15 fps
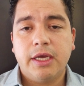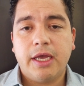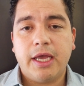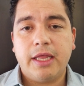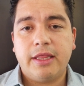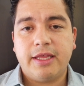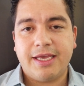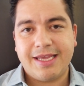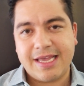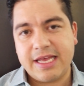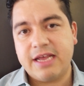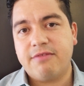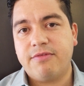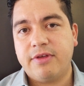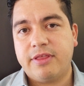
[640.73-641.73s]
and they
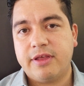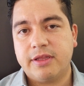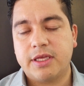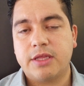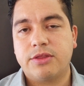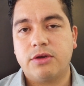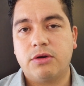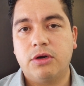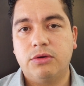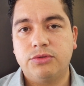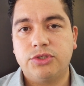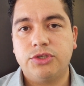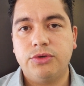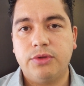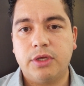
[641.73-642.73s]
get everything that they're
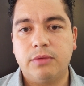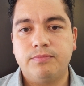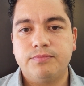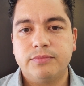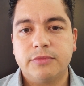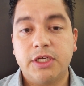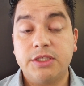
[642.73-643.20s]
owed to them.